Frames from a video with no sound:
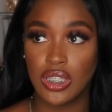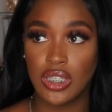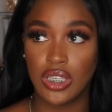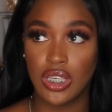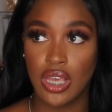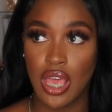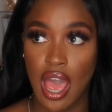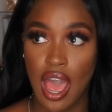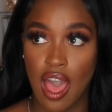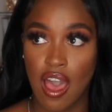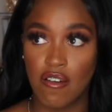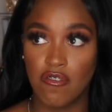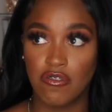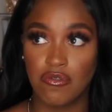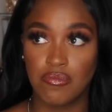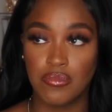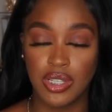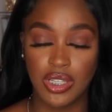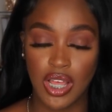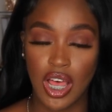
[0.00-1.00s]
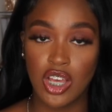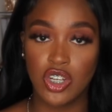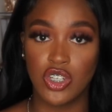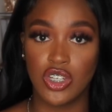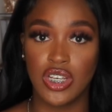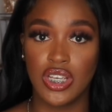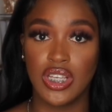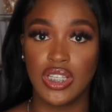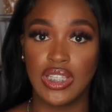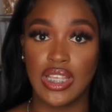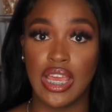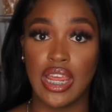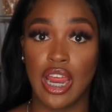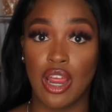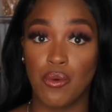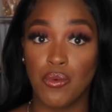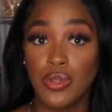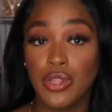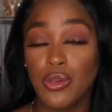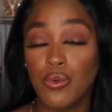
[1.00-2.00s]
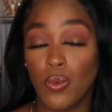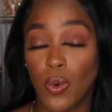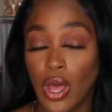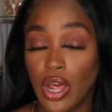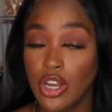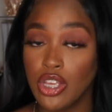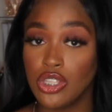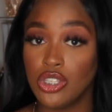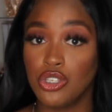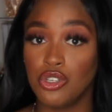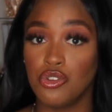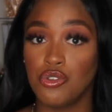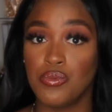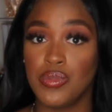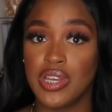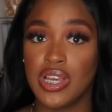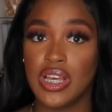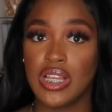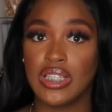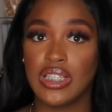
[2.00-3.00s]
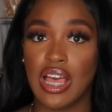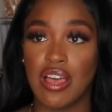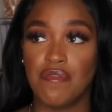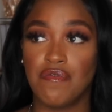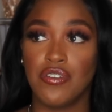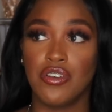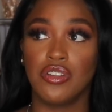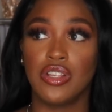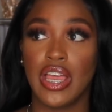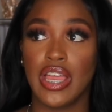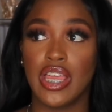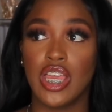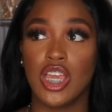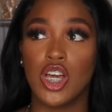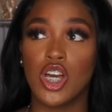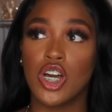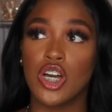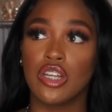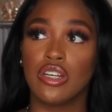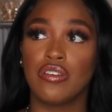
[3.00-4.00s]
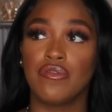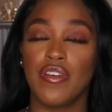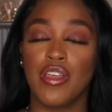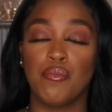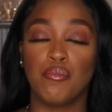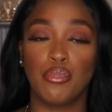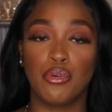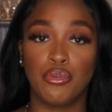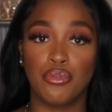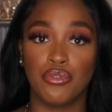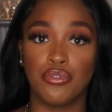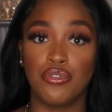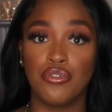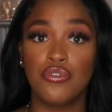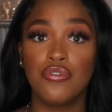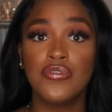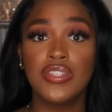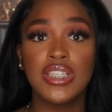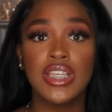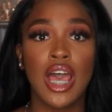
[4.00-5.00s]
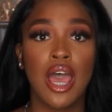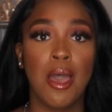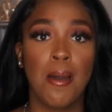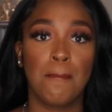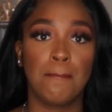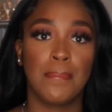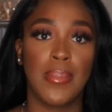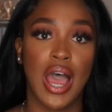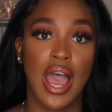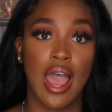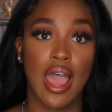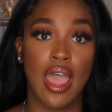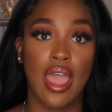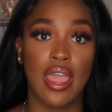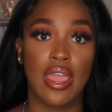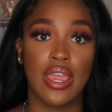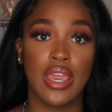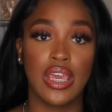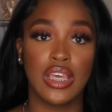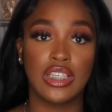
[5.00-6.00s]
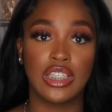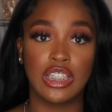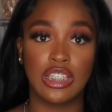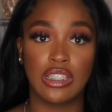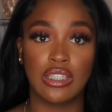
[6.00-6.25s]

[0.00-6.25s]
to have massages, and I really wanted to, because I feel like it could have improved my